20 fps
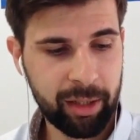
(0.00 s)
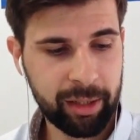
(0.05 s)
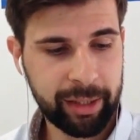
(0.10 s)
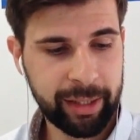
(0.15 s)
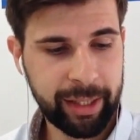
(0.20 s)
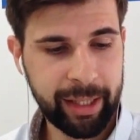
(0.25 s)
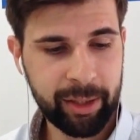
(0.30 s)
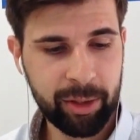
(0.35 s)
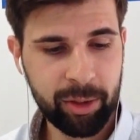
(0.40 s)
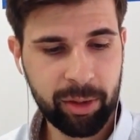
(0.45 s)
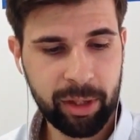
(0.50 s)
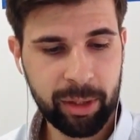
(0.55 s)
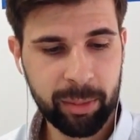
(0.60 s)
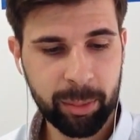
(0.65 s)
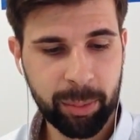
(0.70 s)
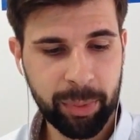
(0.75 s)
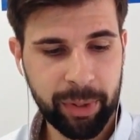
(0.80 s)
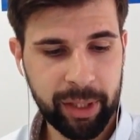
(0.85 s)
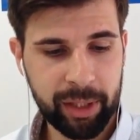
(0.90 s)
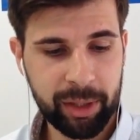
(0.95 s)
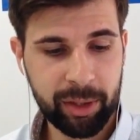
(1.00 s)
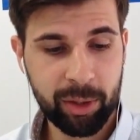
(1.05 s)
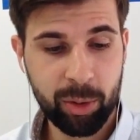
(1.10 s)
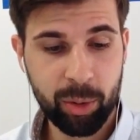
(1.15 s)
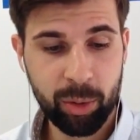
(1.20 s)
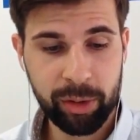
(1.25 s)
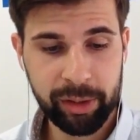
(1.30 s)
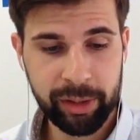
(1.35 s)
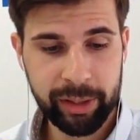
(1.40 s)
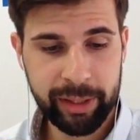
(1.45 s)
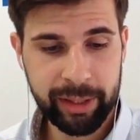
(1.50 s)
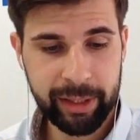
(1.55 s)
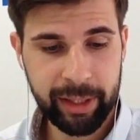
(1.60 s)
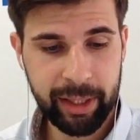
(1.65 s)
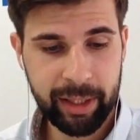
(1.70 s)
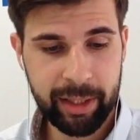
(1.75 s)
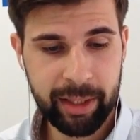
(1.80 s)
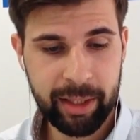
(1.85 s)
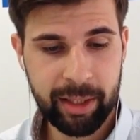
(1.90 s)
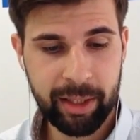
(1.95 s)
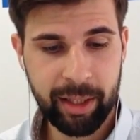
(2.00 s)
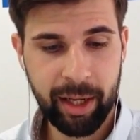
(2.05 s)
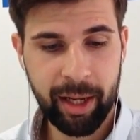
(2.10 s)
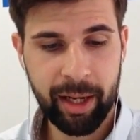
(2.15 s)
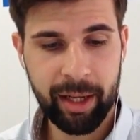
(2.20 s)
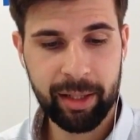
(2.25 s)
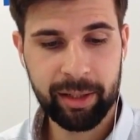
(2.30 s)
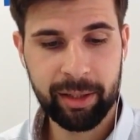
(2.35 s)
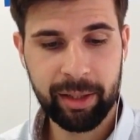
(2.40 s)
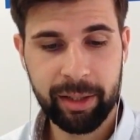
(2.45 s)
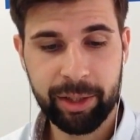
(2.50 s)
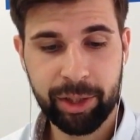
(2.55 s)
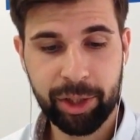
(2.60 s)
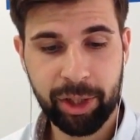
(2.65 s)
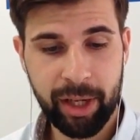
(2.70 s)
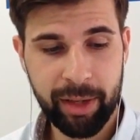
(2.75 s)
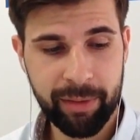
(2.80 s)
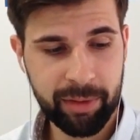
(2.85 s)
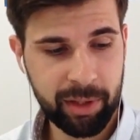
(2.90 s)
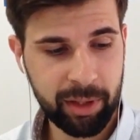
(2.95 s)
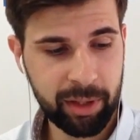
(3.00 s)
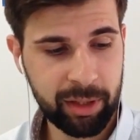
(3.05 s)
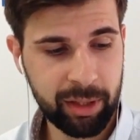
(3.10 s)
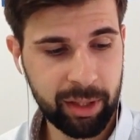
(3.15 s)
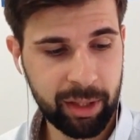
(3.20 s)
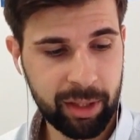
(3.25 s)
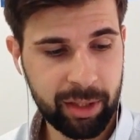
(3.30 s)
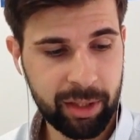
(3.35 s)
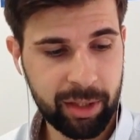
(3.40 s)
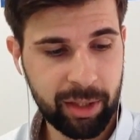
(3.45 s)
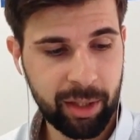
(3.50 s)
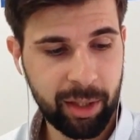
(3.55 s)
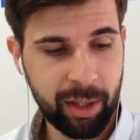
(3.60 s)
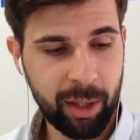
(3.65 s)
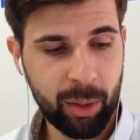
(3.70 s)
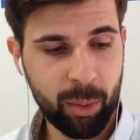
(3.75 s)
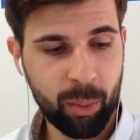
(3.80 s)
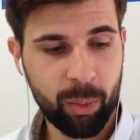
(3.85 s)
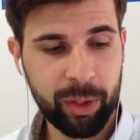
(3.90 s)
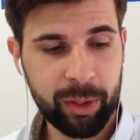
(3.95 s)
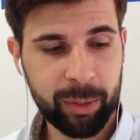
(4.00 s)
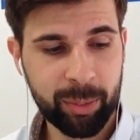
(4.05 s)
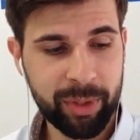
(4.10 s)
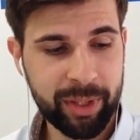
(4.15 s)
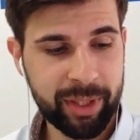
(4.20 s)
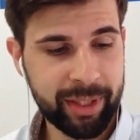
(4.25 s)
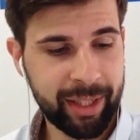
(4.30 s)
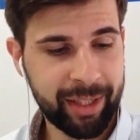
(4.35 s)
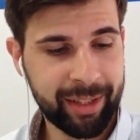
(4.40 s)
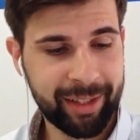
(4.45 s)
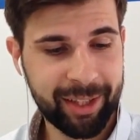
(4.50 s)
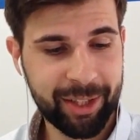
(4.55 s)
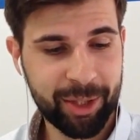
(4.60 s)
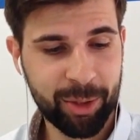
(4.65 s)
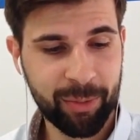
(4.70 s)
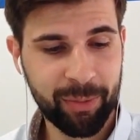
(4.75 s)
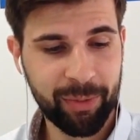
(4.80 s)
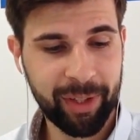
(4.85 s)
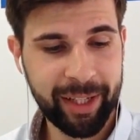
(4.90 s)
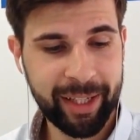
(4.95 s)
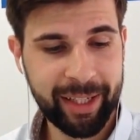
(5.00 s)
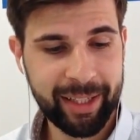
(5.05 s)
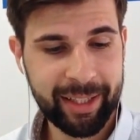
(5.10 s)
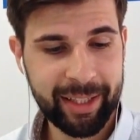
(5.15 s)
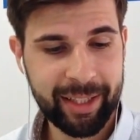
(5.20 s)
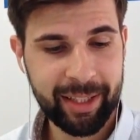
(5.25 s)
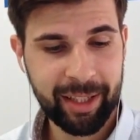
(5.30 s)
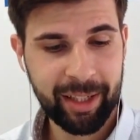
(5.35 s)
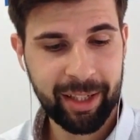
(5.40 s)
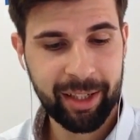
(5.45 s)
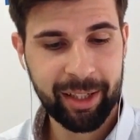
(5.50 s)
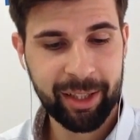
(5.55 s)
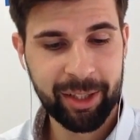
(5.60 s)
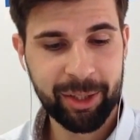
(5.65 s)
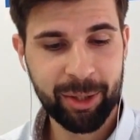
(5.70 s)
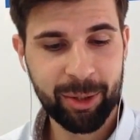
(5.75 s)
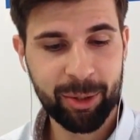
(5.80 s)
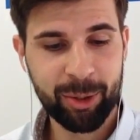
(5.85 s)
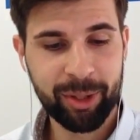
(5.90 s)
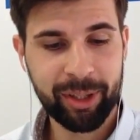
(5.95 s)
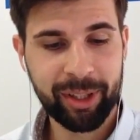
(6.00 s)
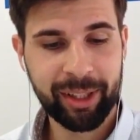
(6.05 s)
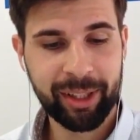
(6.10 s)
Can you compare Google index and the Ahrefs index? What percentage of links you